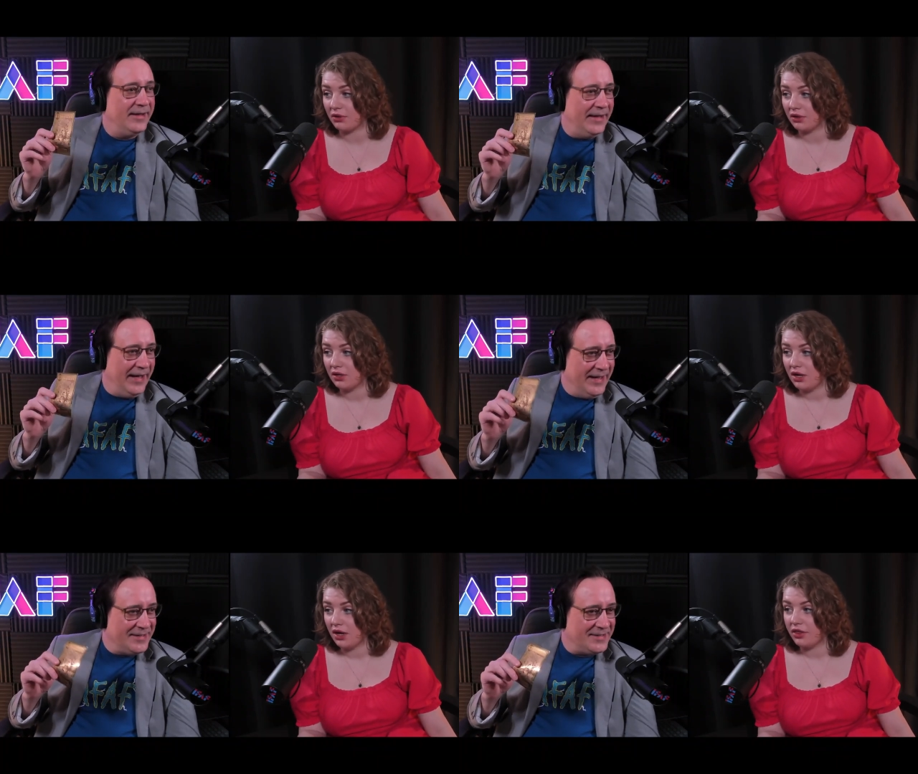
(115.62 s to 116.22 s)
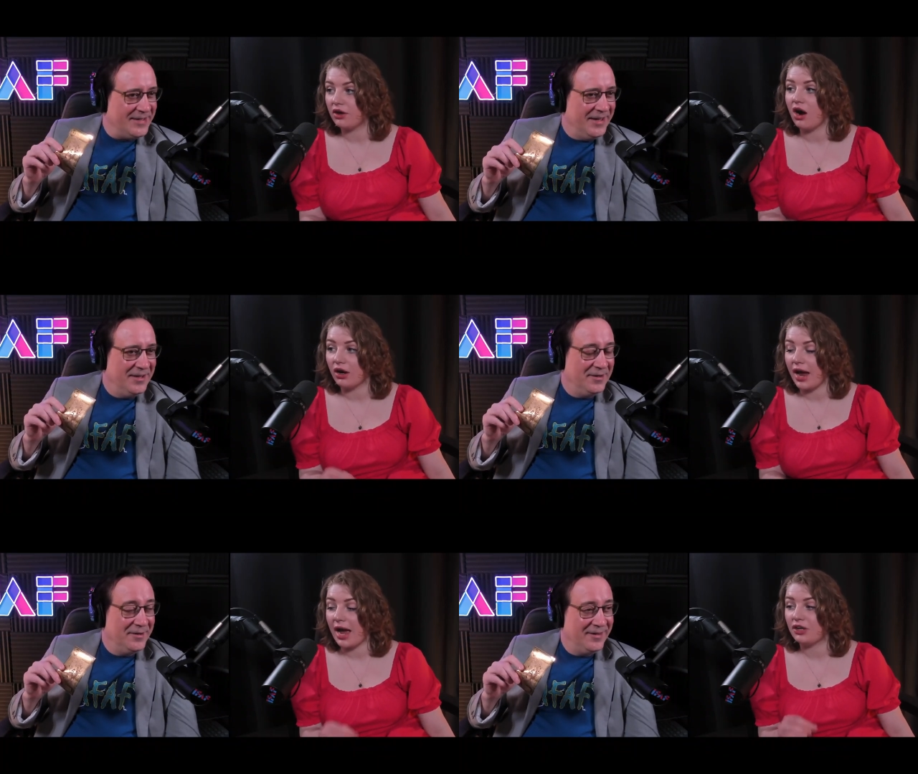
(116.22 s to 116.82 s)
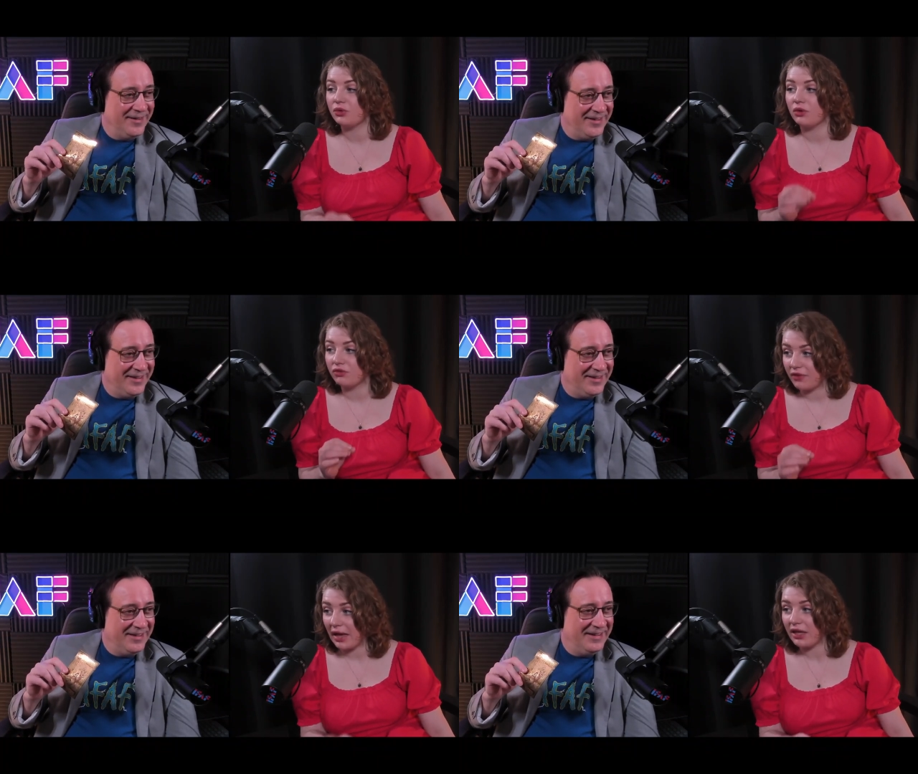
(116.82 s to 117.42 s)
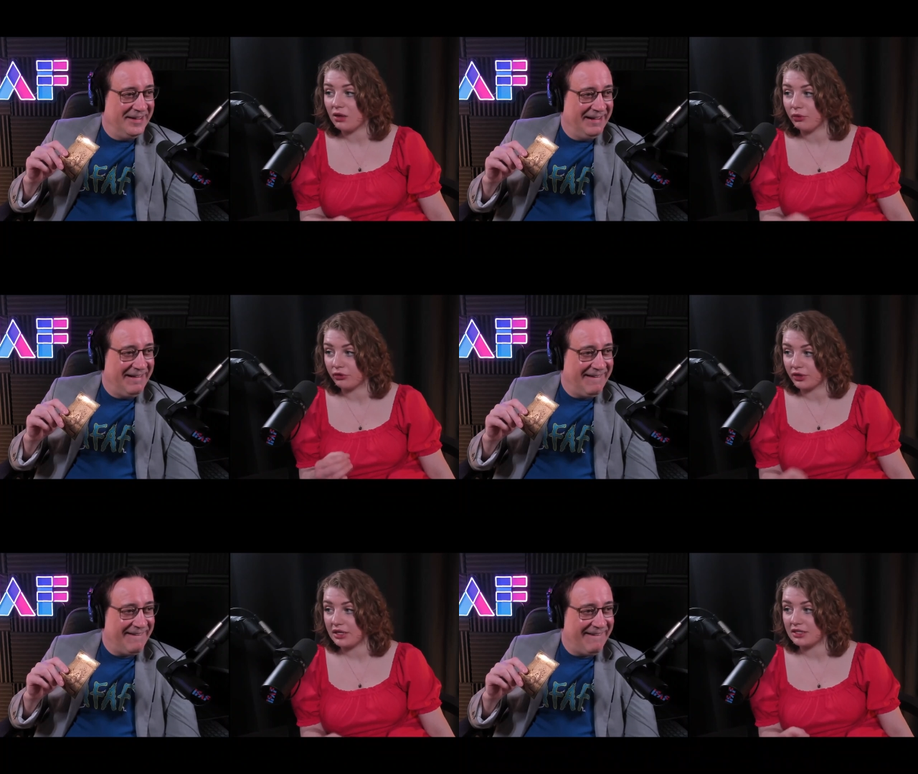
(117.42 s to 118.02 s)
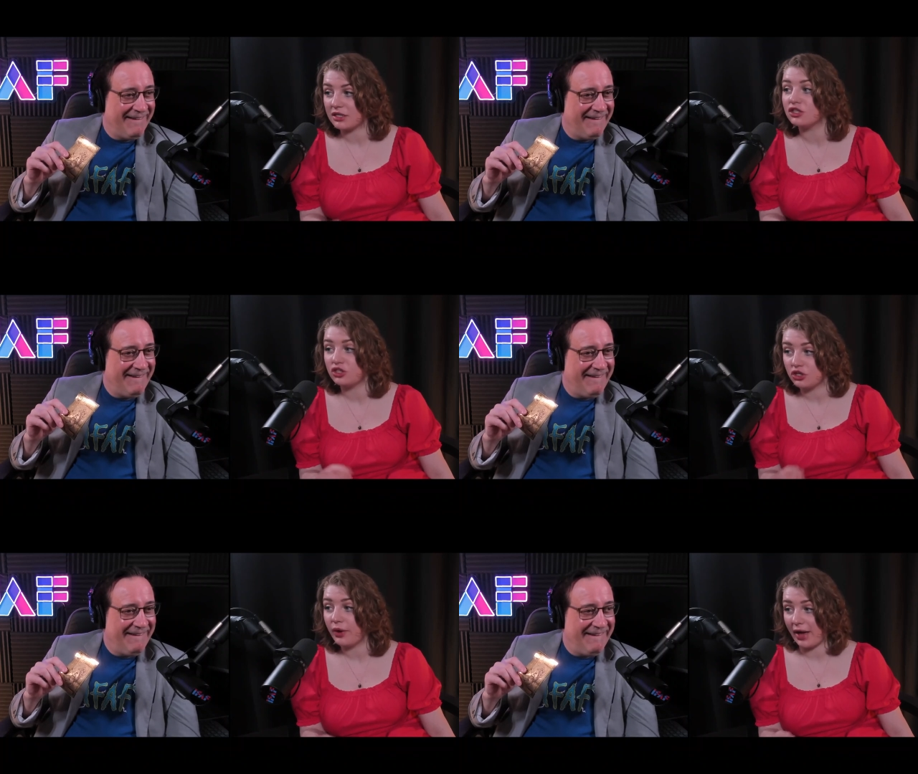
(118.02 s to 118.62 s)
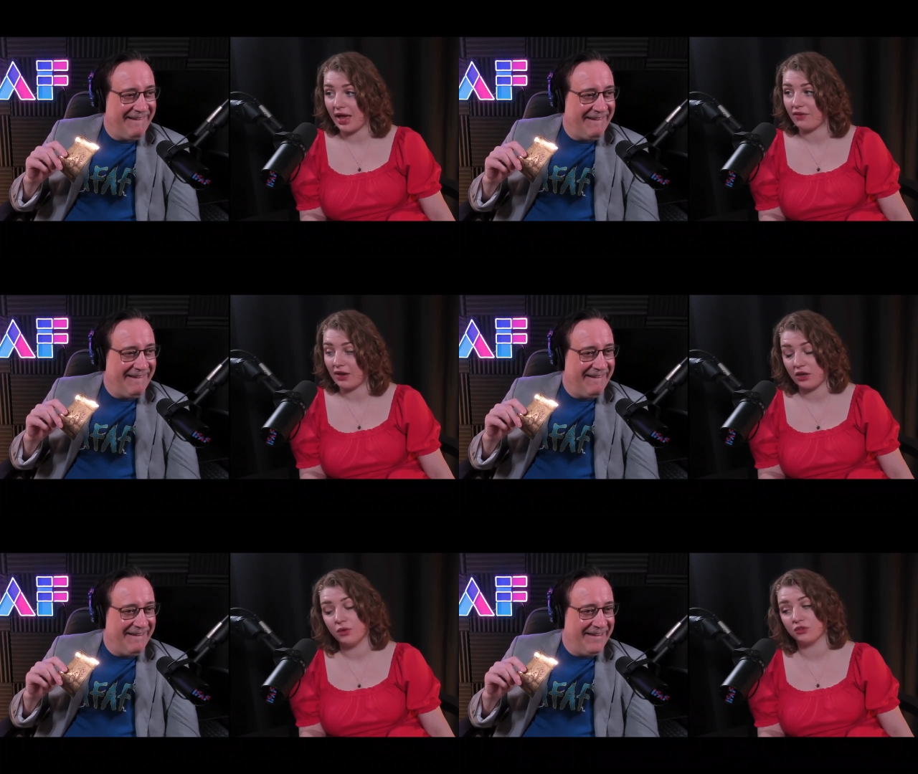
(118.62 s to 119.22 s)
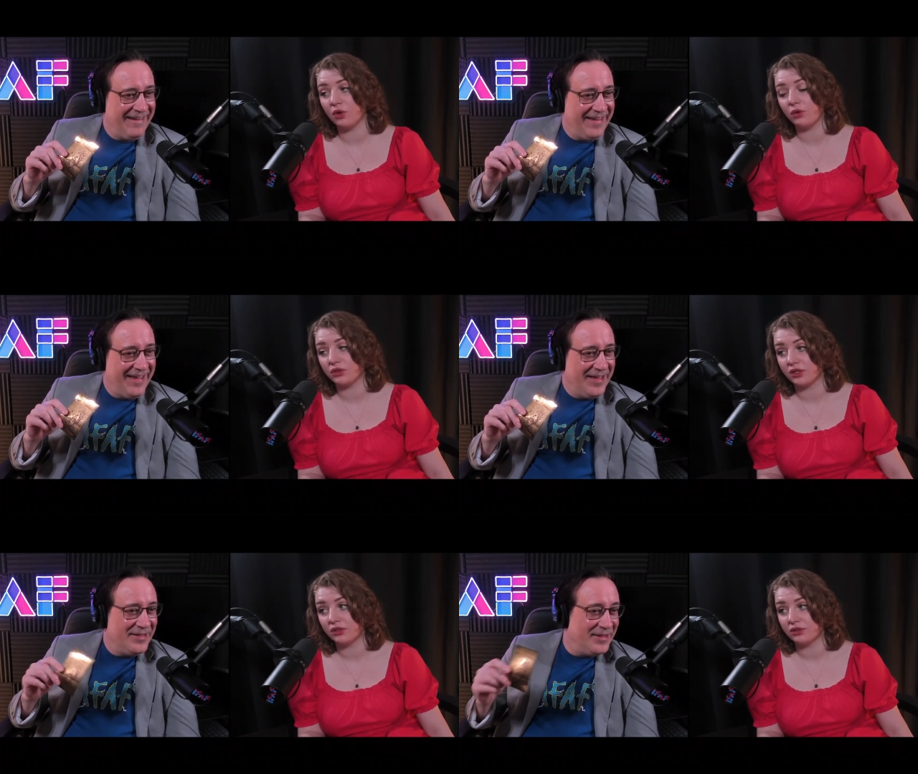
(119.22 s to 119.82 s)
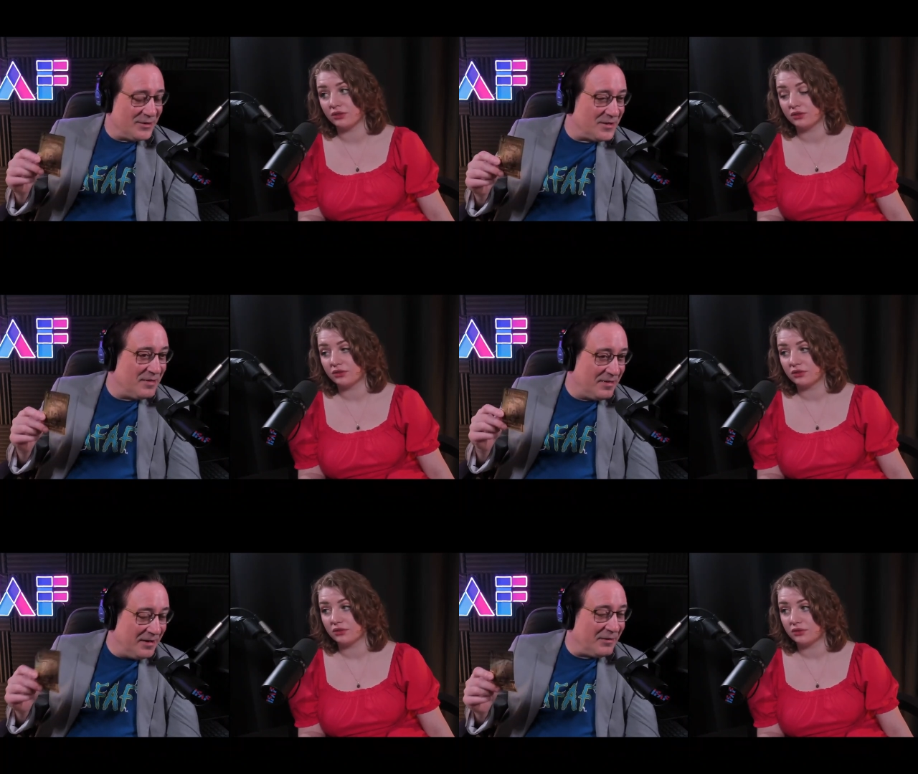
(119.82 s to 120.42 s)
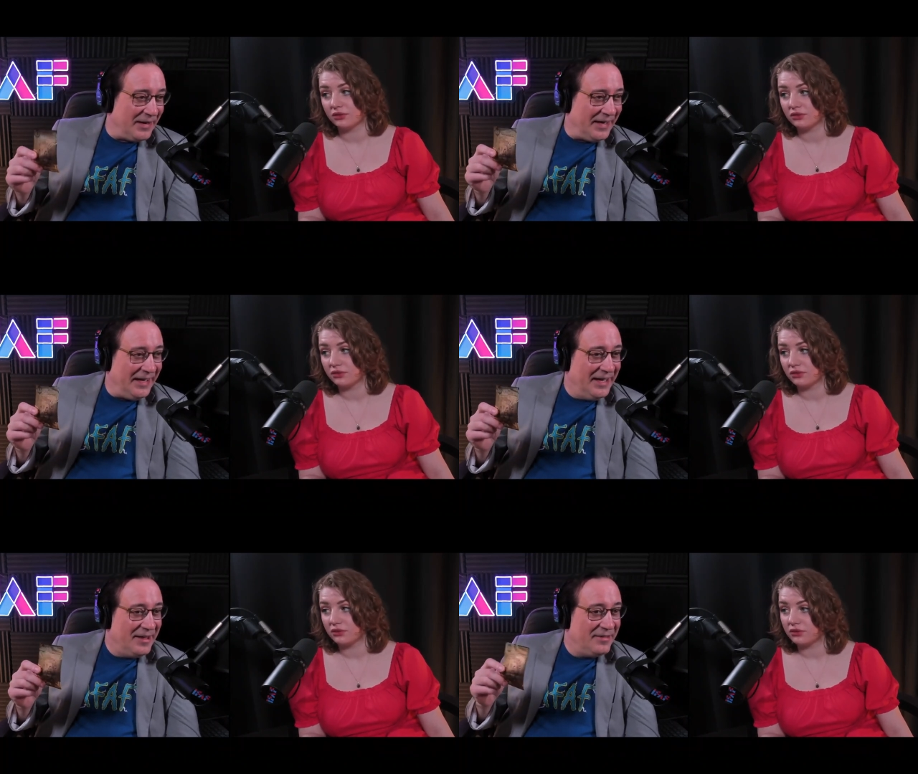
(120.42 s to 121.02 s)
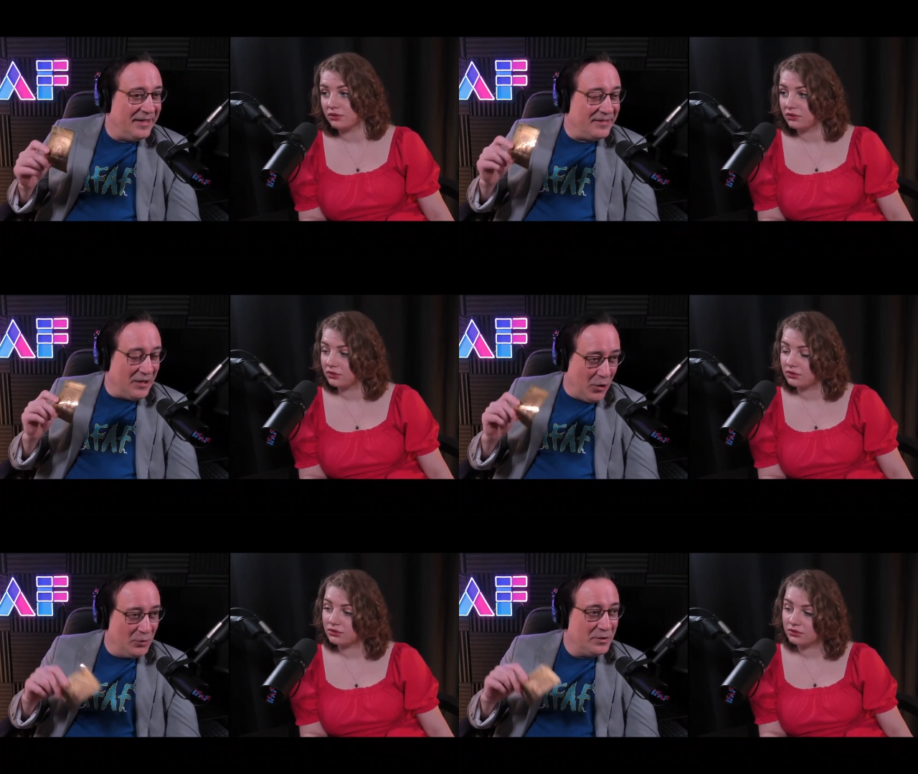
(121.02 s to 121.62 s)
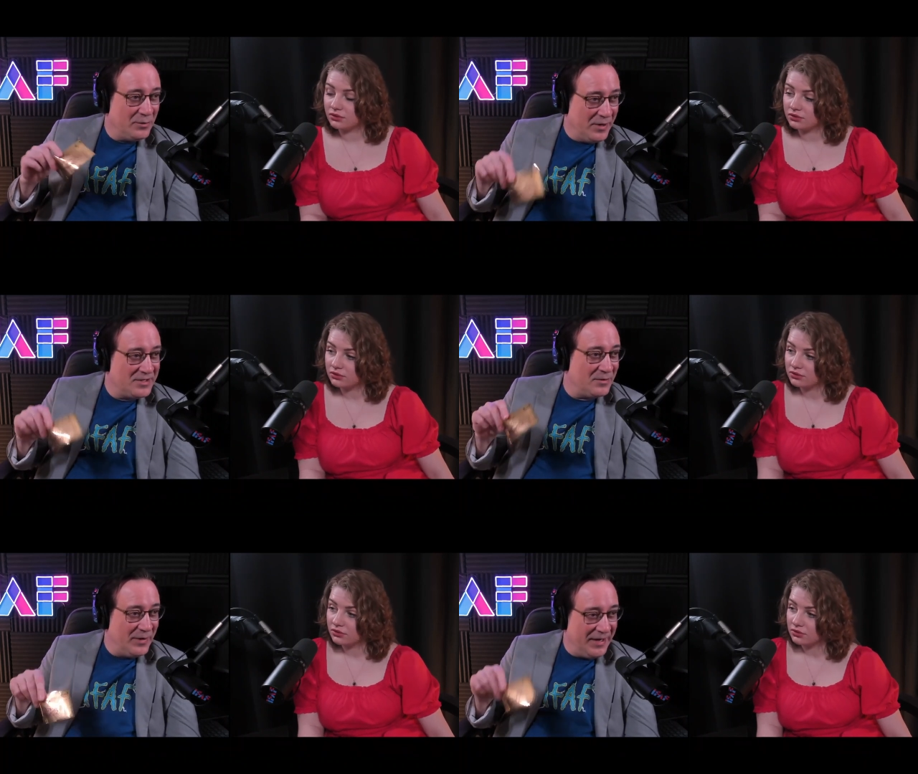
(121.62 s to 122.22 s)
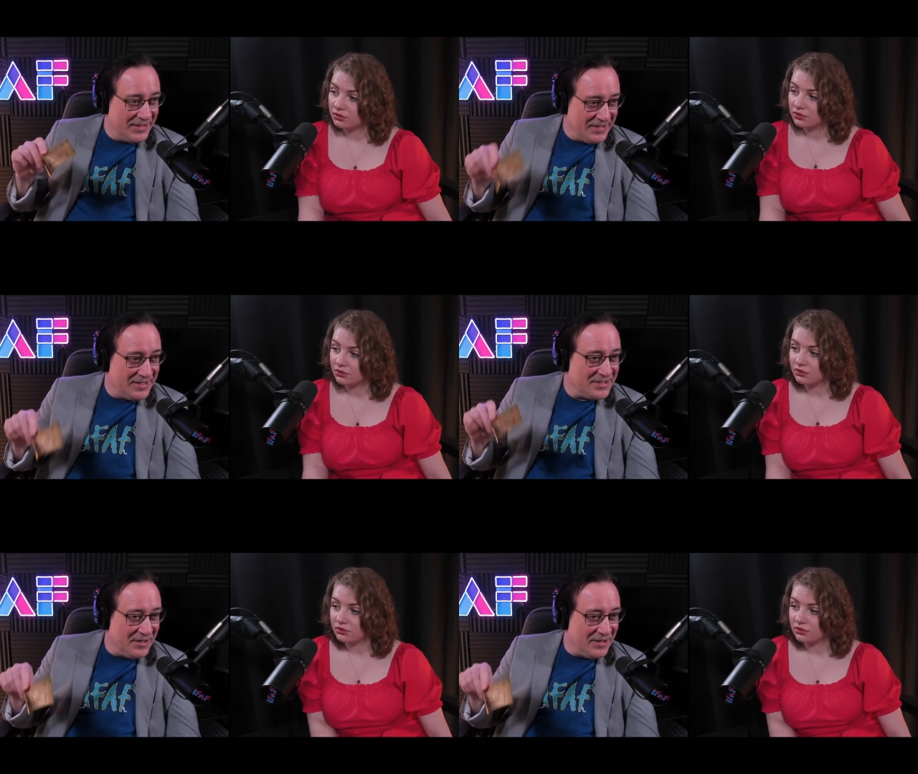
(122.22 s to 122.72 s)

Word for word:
Speaker 1: Yes. There
Speaker 2: are actual valuable reasons to have and use gold.
Speaker 1: There's a theory that the only reason we exist